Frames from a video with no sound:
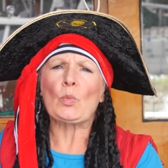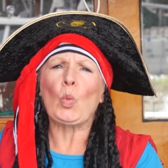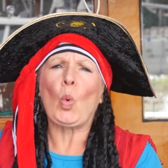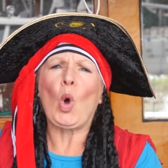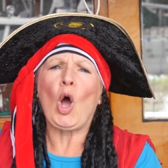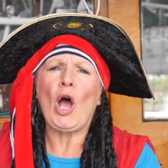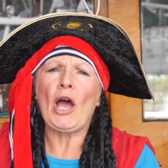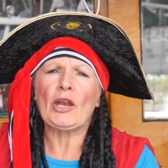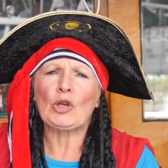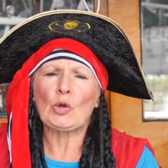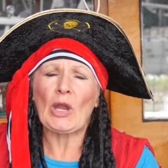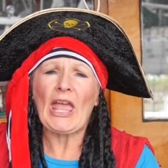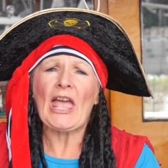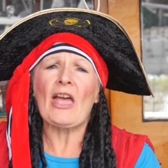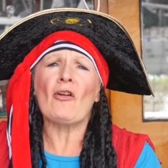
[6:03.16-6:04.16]

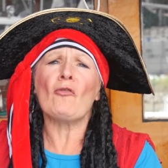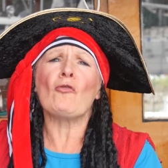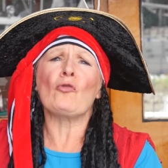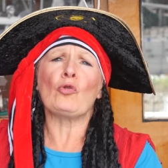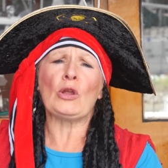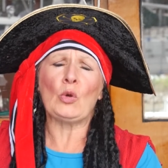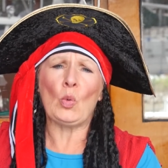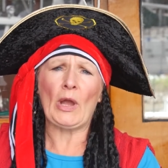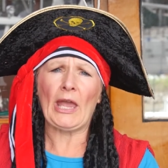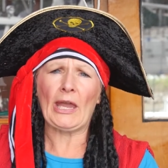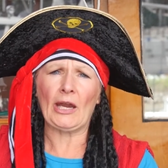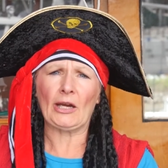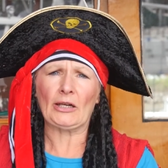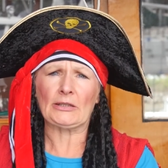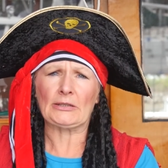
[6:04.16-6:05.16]
water
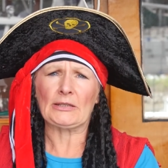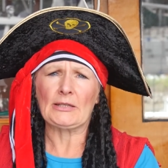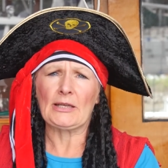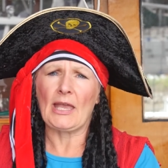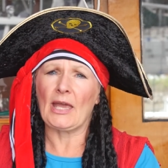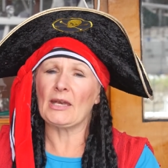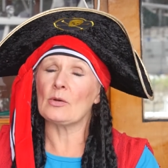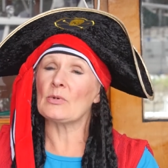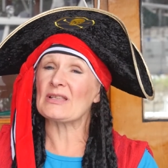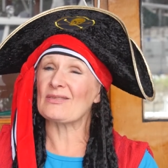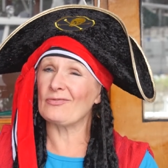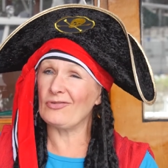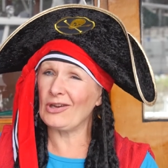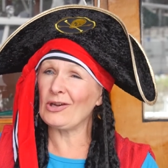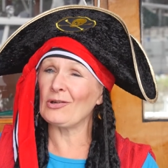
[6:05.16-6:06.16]
everywhere and it was
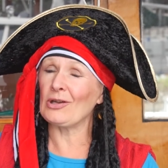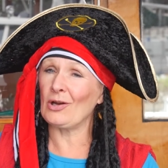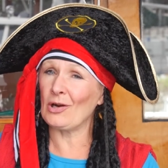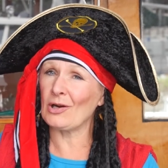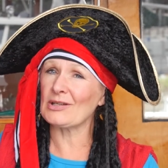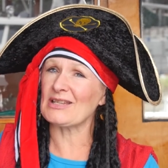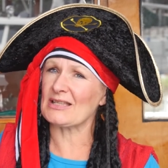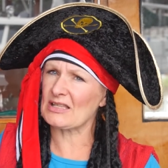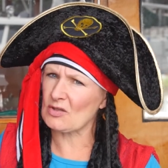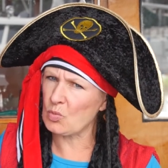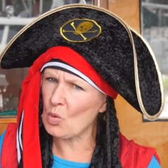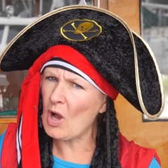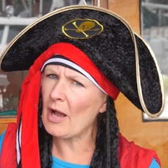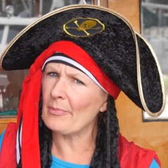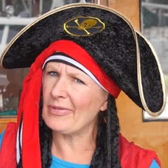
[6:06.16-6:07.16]
very hard to
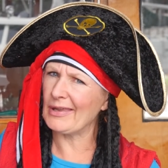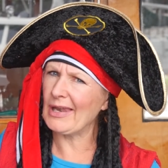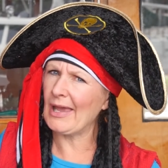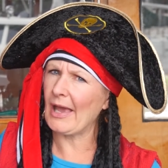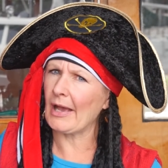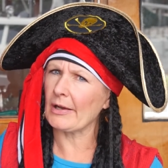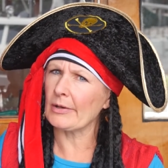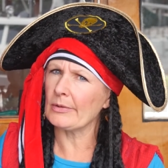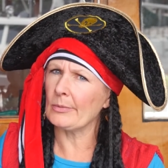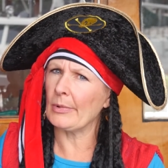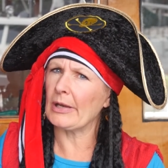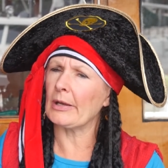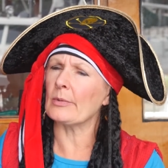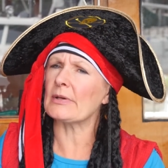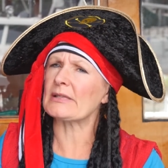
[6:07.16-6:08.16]
swab the deck
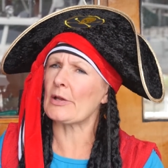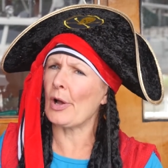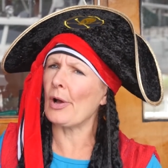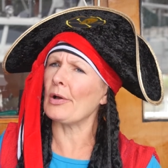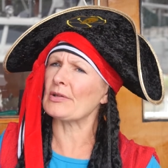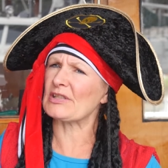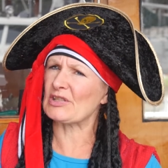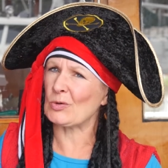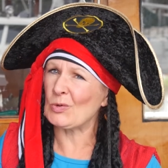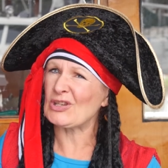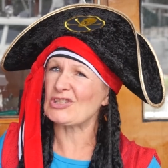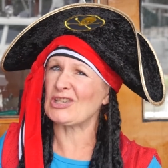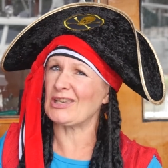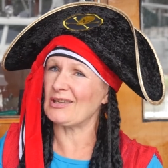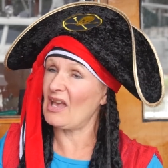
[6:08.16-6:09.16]
when it was all
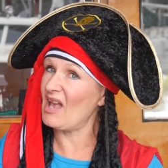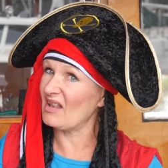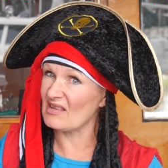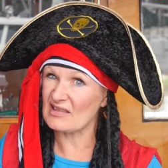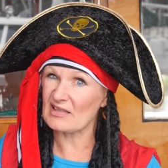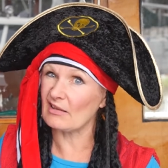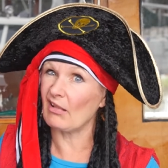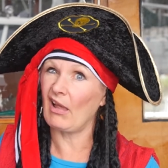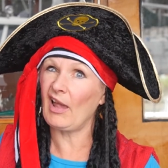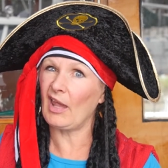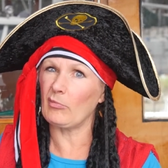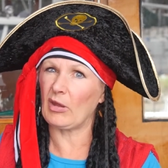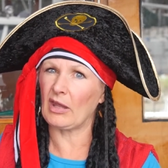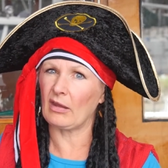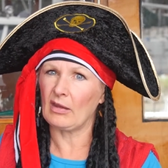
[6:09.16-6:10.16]
squishy and
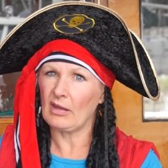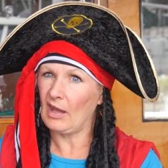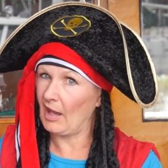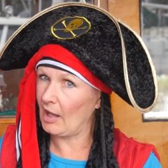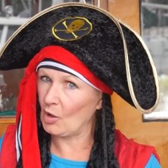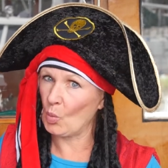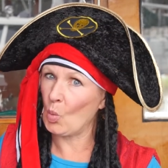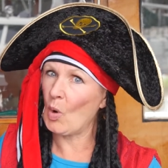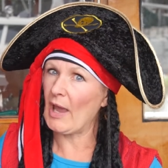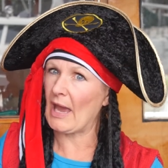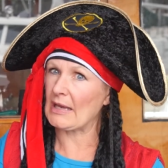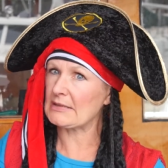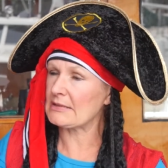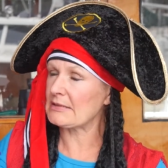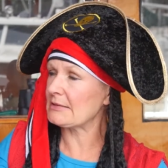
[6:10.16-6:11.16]
slimy and
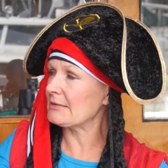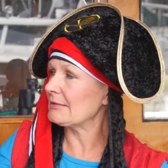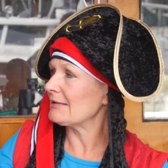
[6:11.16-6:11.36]
wet.